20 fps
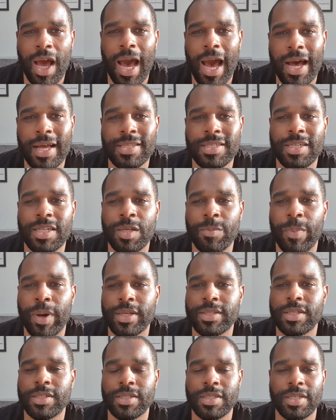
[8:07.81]
Anthony
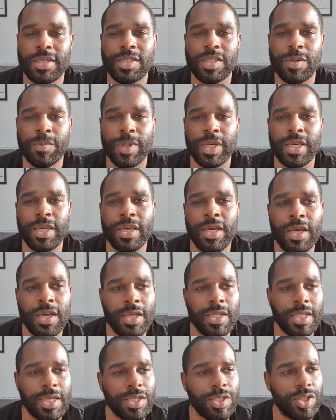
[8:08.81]
Pettis needs to be
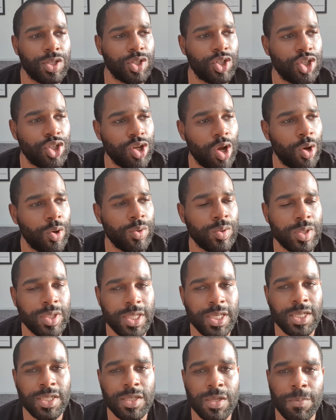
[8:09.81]
needs to show
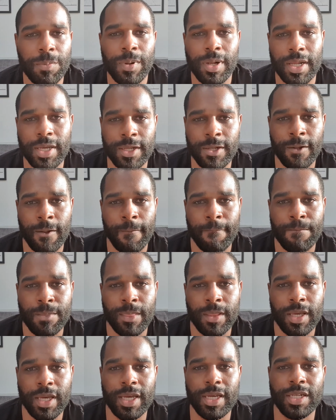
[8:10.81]
discipline
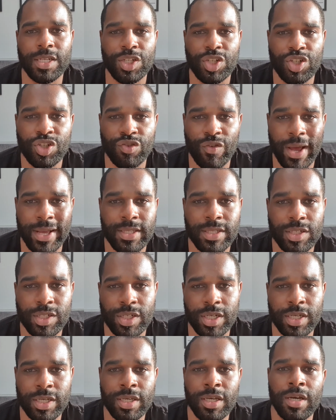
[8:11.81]
in his
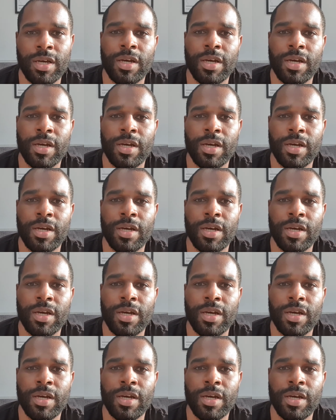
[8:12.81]
strategy